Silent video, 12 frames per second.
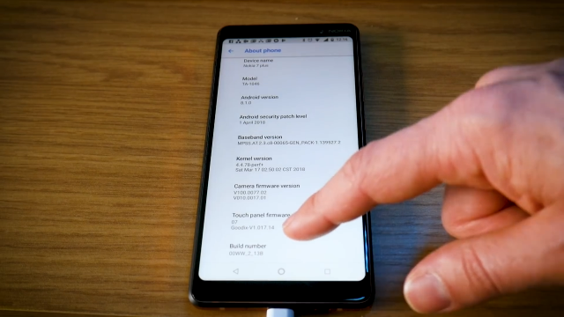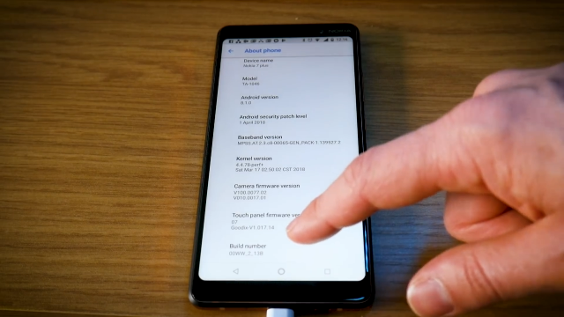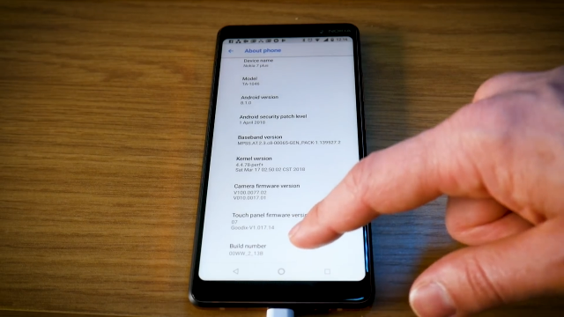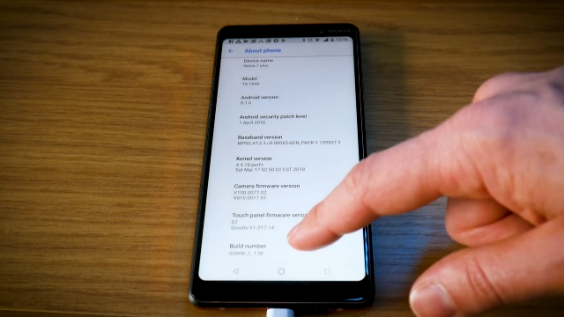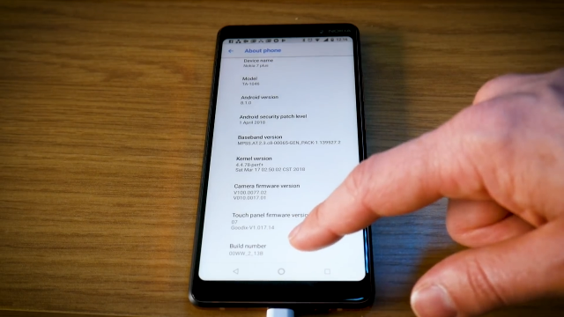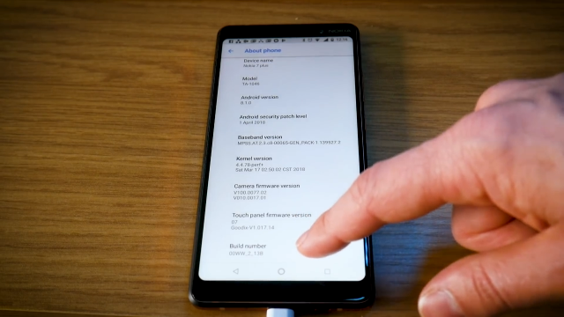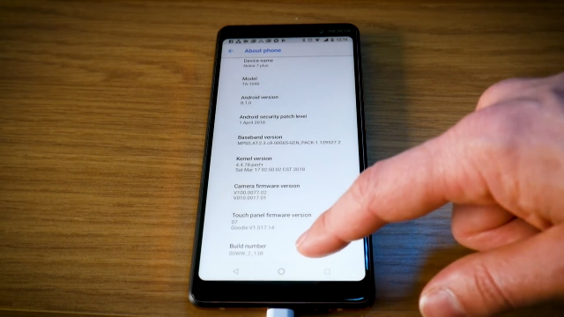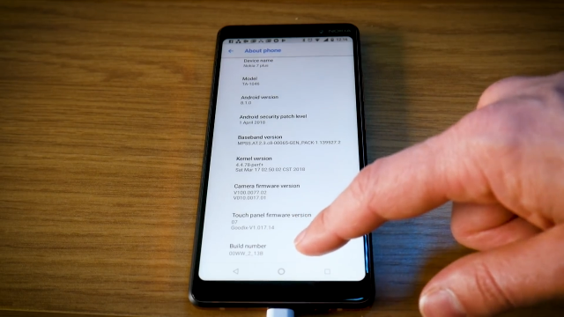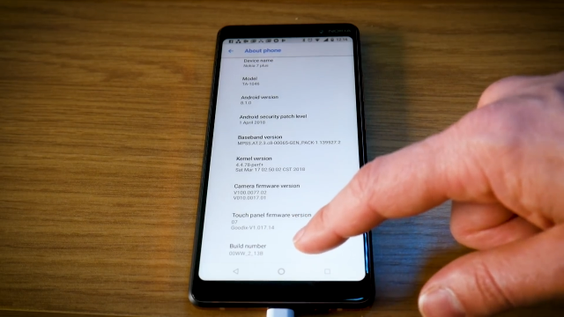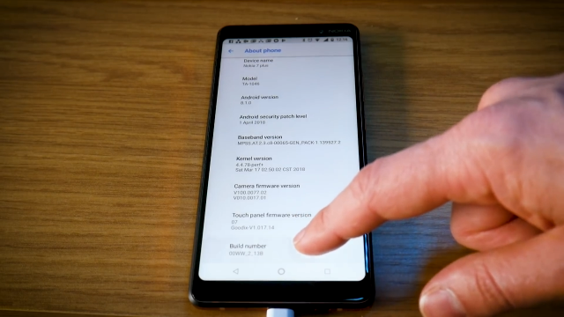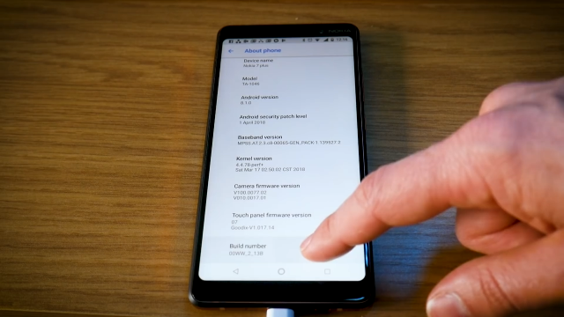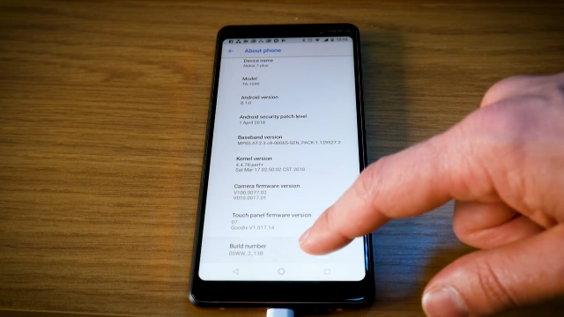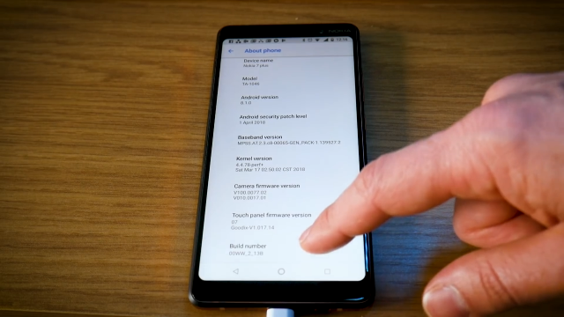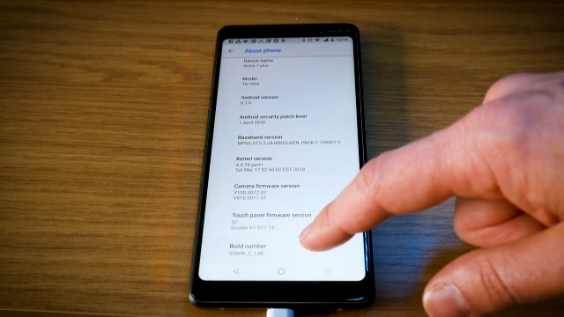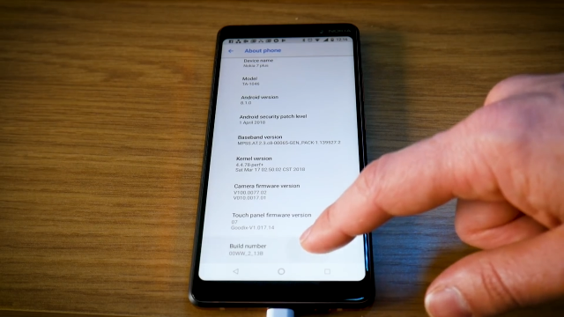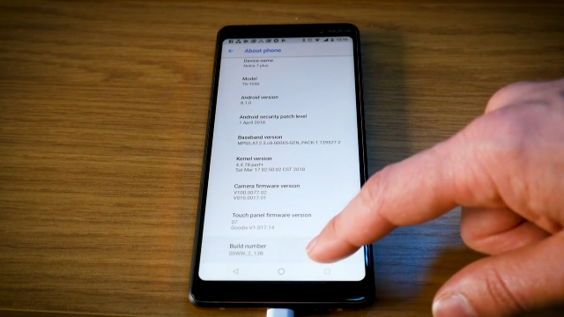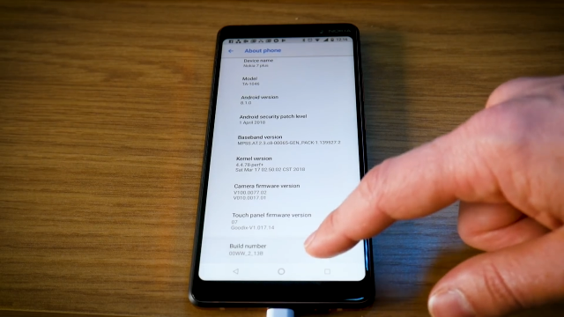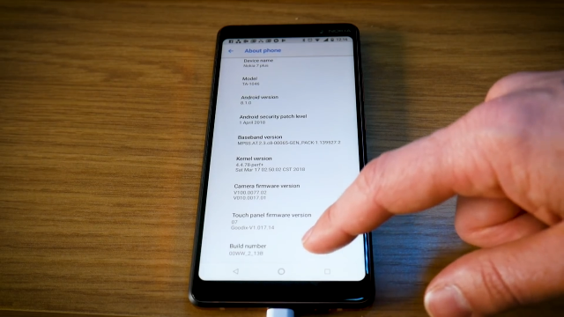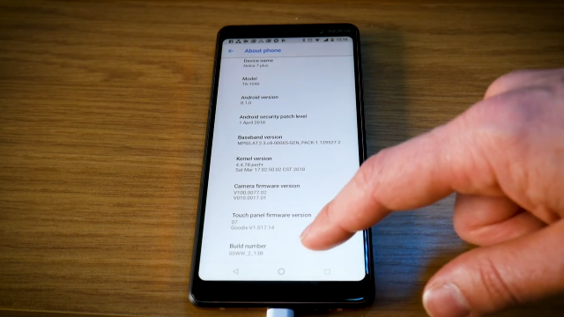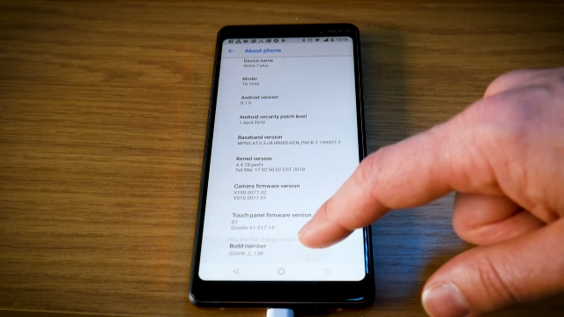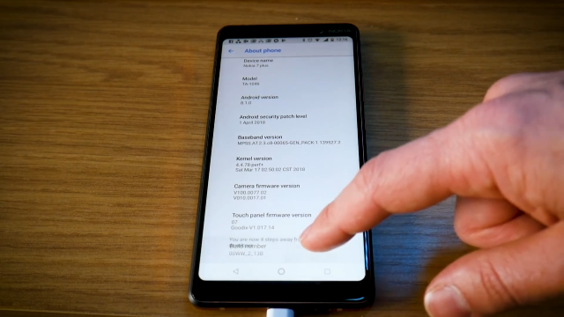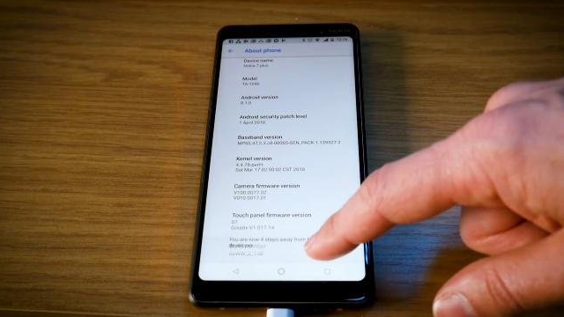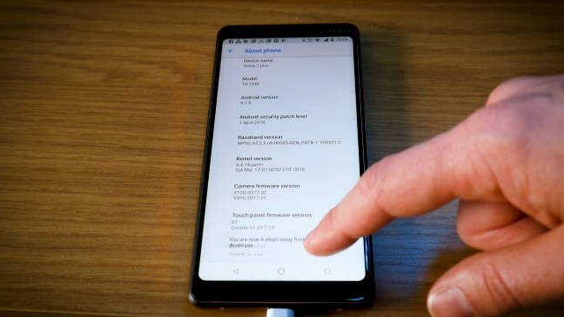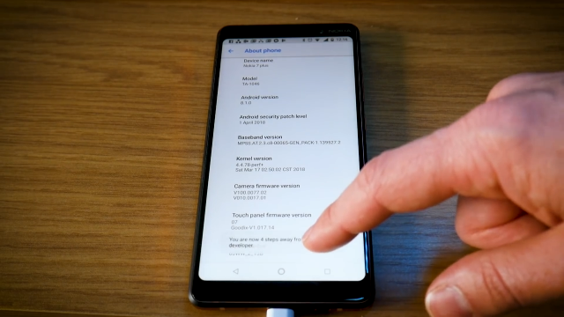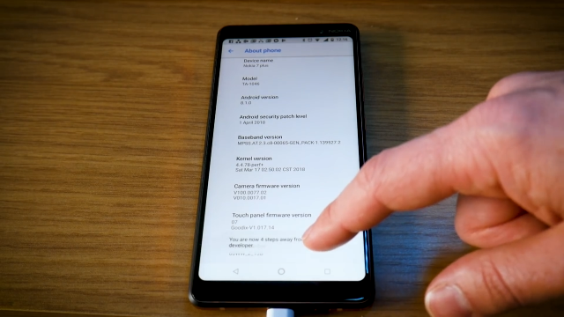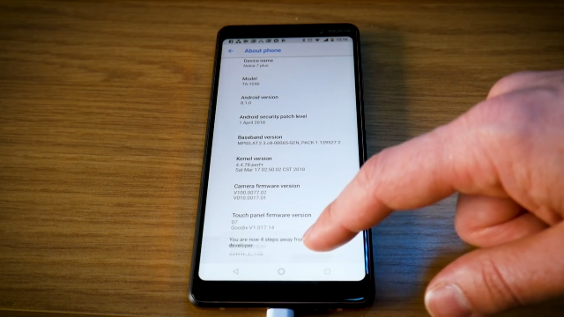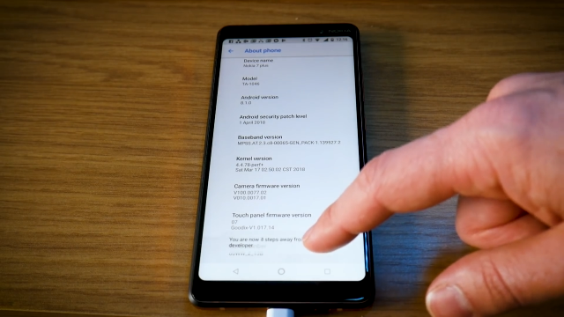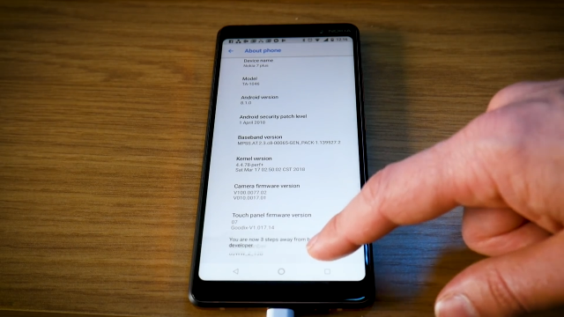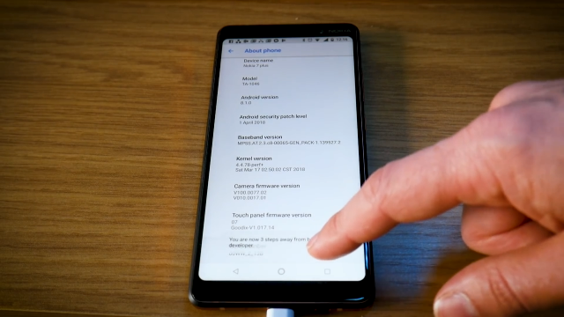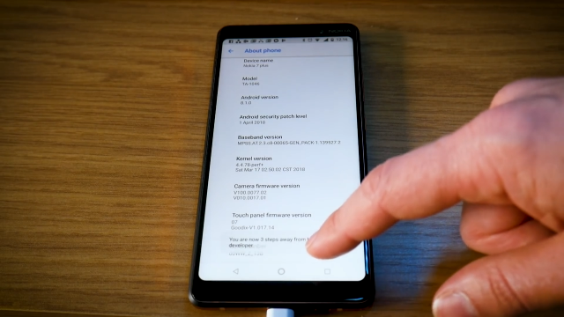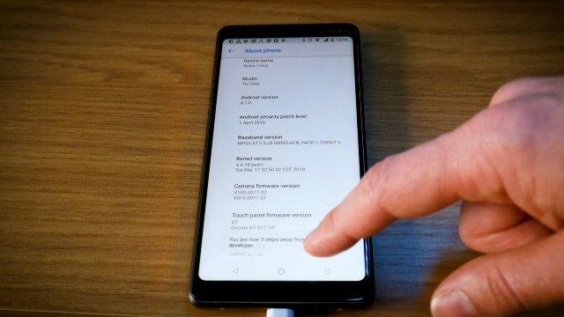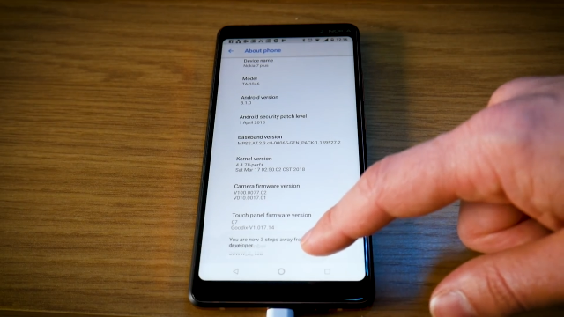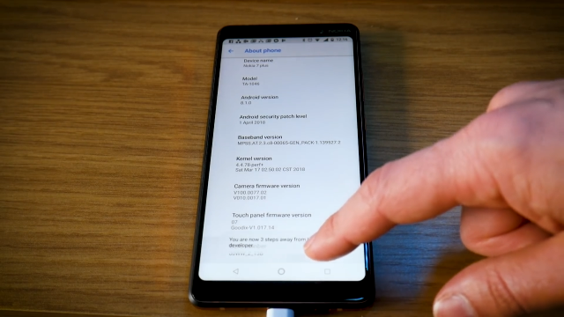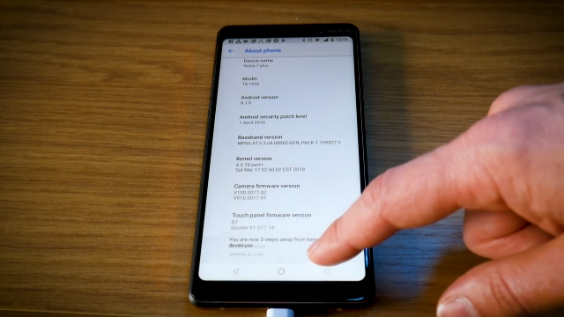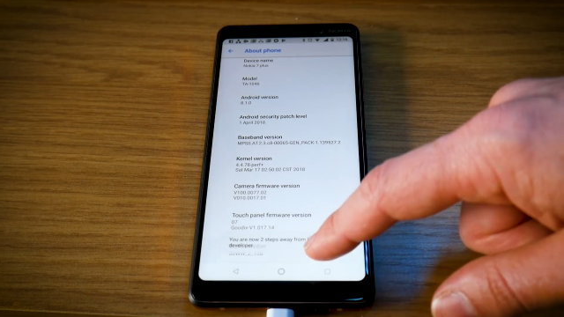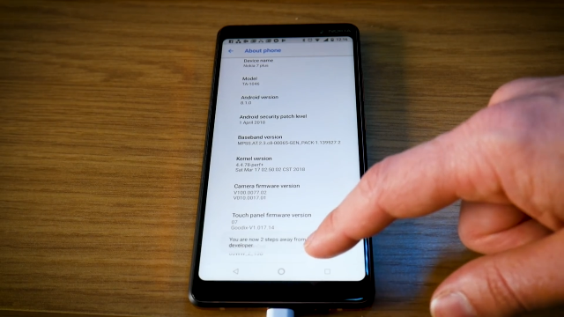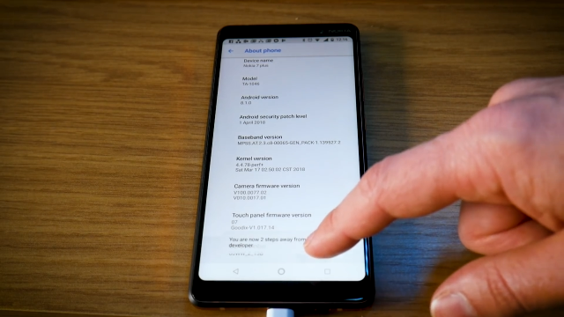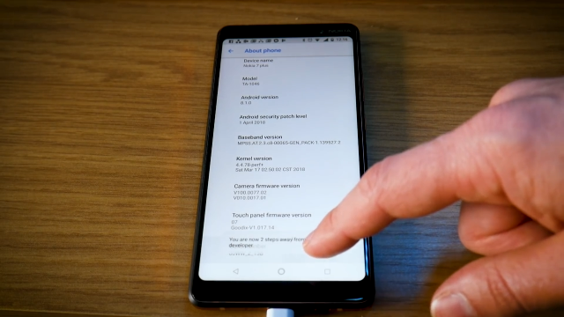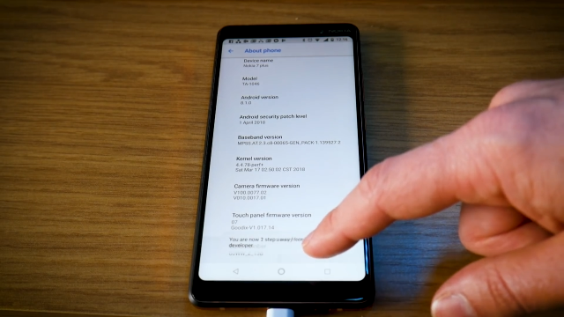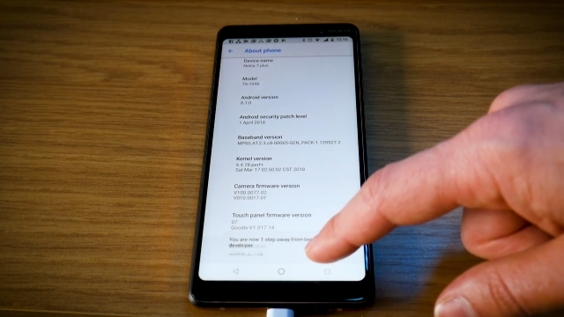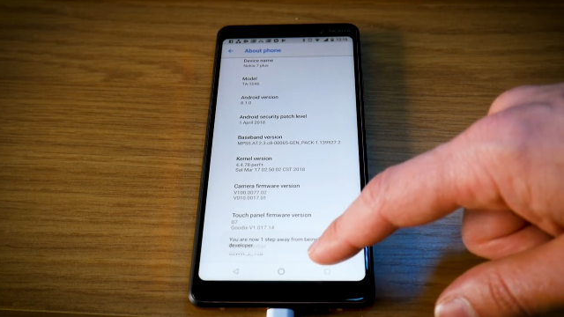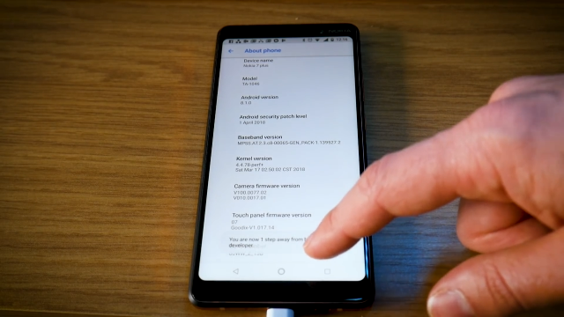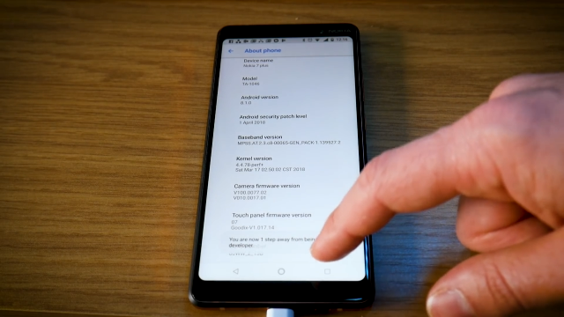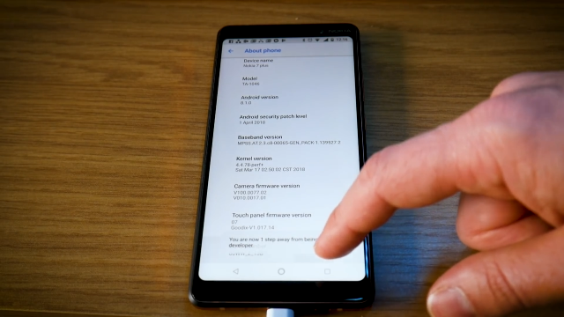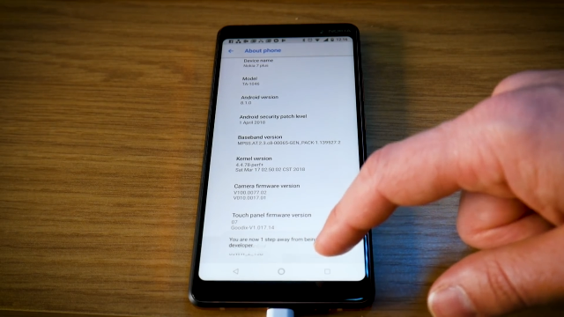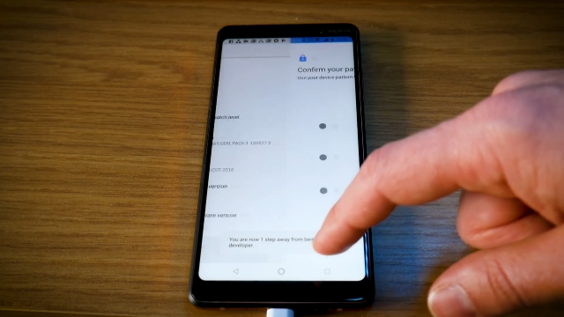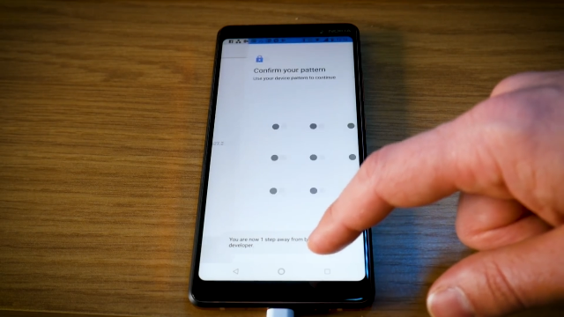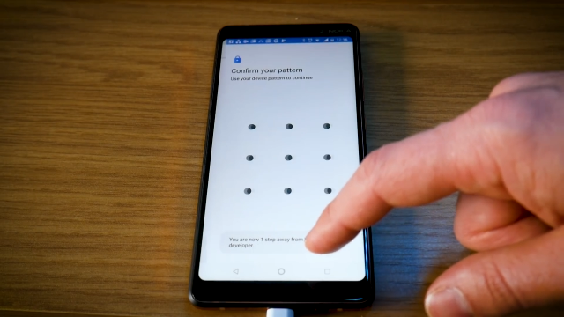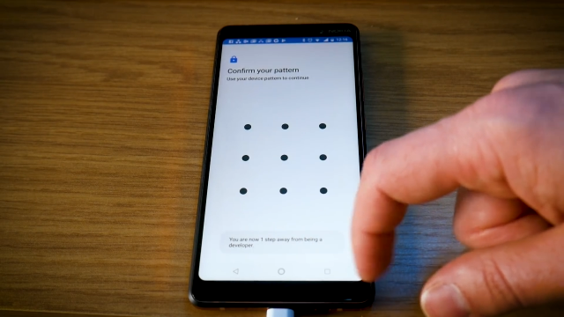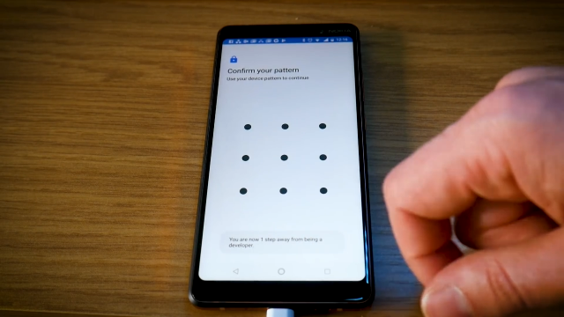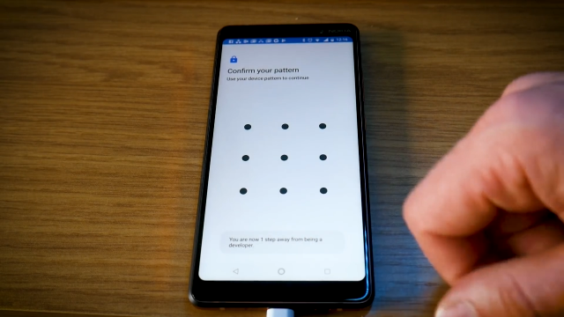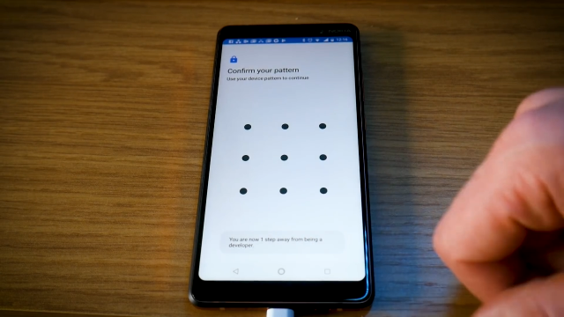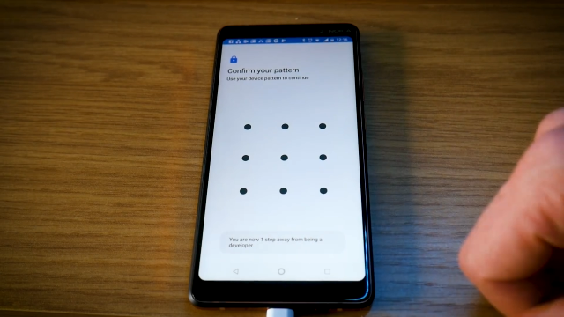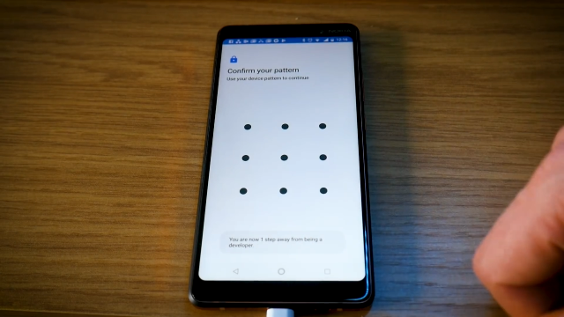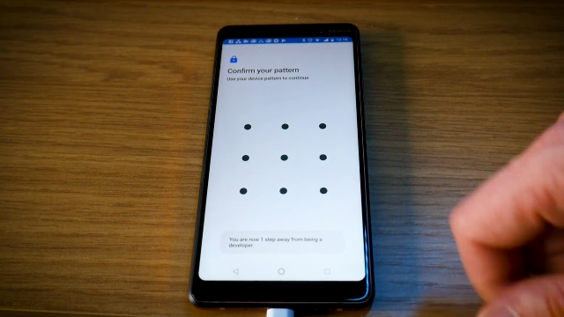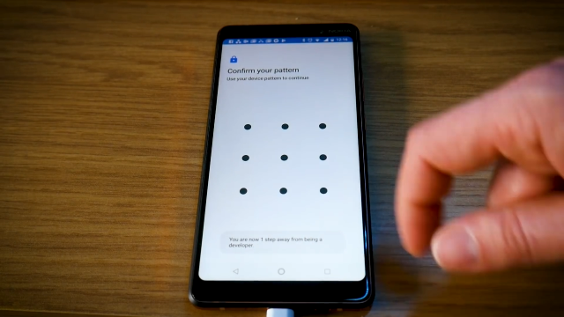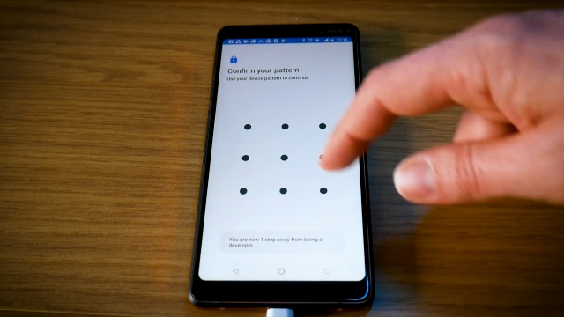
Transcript: [unreadable: no face in view]